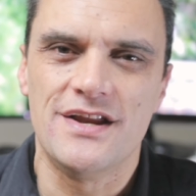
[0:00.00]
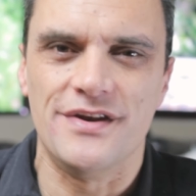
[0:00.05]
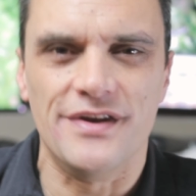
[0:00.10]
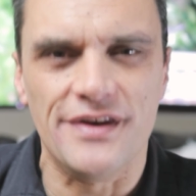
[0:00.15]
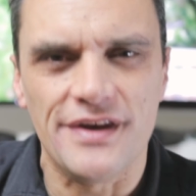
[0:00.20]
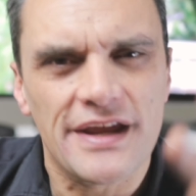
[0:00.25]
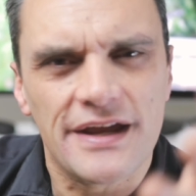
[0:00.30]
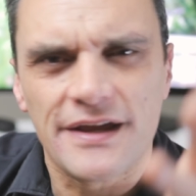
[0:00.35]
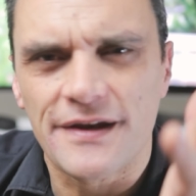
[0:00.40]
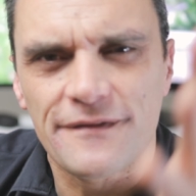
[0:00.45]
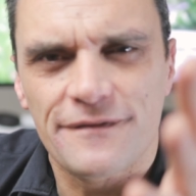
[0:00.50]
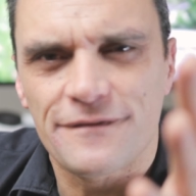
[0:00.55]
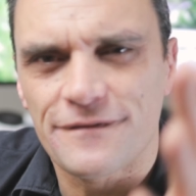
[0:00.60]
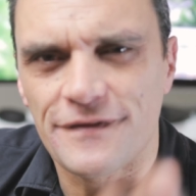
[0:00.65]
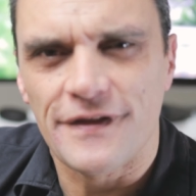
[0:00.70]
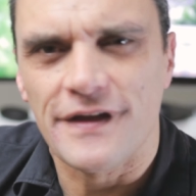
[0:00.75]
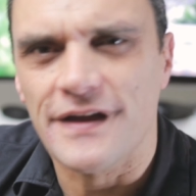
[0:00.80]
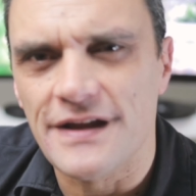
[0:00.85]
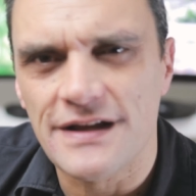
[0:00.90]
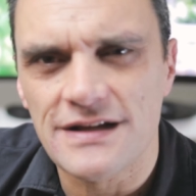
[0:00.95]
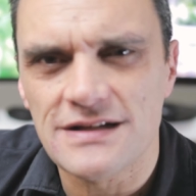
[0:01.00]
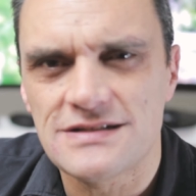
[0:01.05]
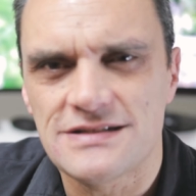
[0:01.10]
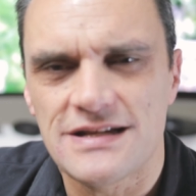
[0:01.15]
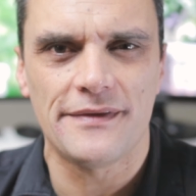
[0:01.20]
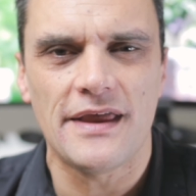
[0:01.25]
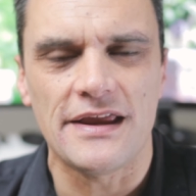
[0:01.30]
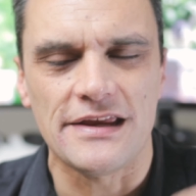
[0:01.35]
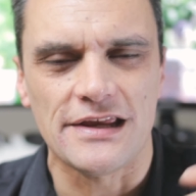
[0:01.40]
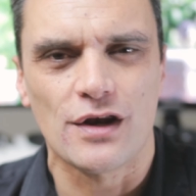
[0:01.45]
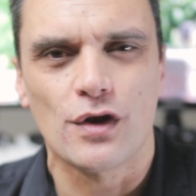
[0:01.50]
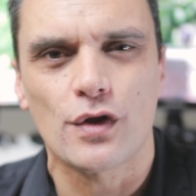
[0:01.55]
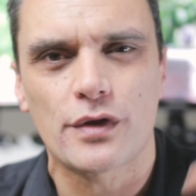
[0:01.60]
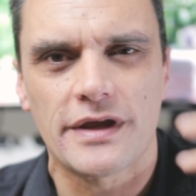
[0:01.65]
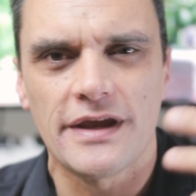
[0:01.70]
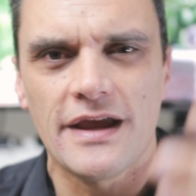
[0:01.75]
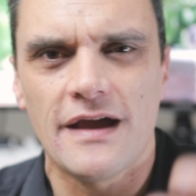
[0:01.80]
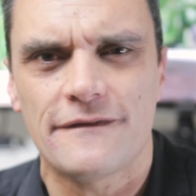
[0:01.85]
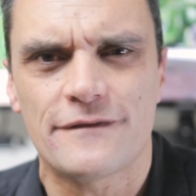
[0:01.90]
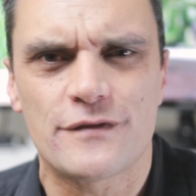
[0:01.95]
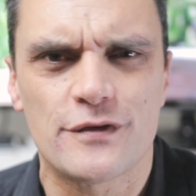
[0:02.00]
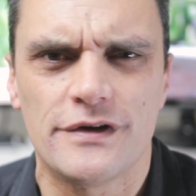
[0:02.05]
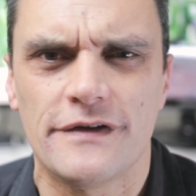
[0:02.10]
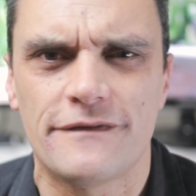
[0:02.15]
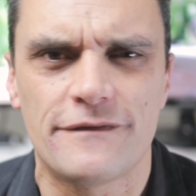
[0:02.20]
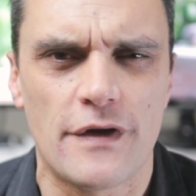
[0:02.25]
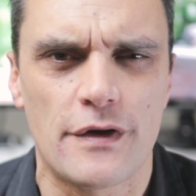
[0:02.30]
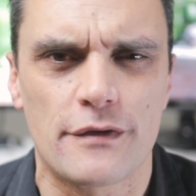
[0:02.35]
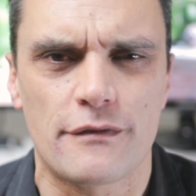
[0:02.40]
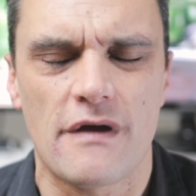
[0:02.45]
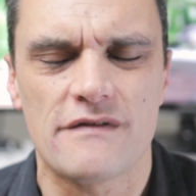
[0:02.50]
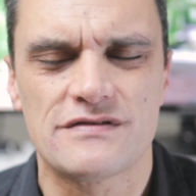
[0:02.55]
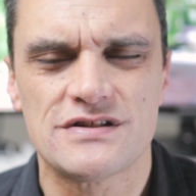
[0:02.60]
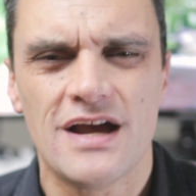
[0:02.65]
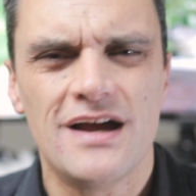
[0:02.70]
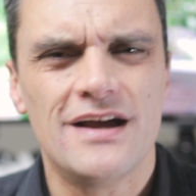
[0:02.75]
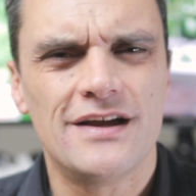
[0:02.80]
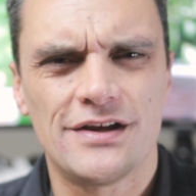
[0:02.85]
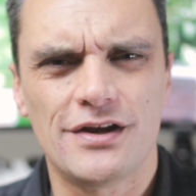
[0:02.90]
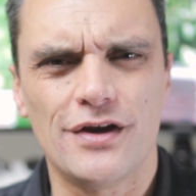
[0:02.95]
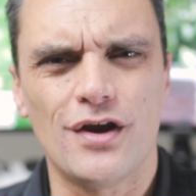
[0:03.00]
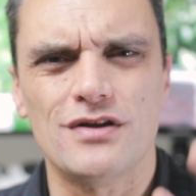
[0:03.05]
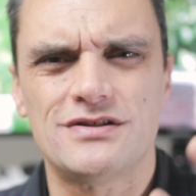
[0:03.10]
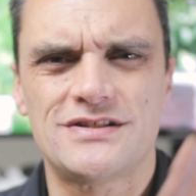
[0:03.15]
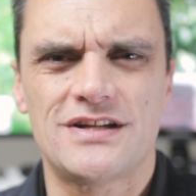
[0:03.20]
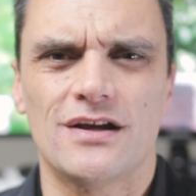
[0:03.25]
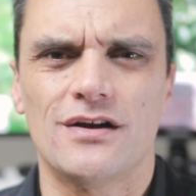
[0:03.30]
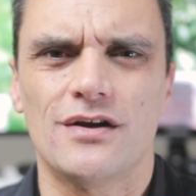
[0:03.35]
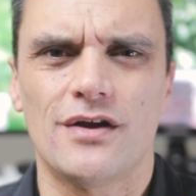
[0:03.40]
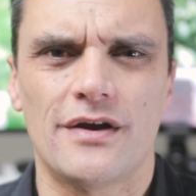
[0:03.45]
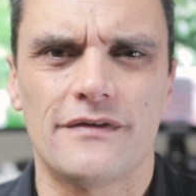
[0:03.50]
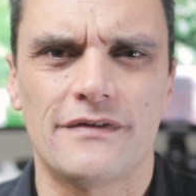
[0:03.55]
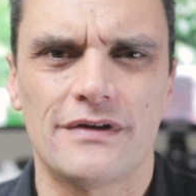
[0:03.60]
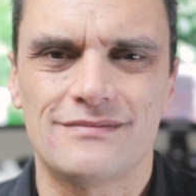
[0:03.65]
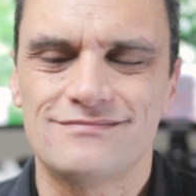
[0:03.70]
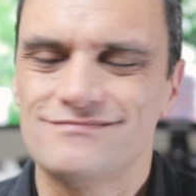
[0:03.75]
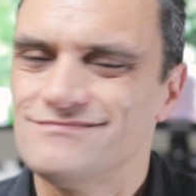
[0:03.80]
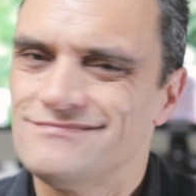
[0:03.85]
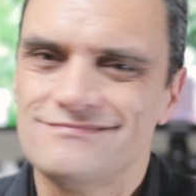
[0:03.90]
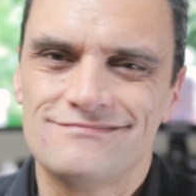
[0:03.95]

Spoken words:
negative things and that you're looking out for in your photographs. You don't see a lot of it.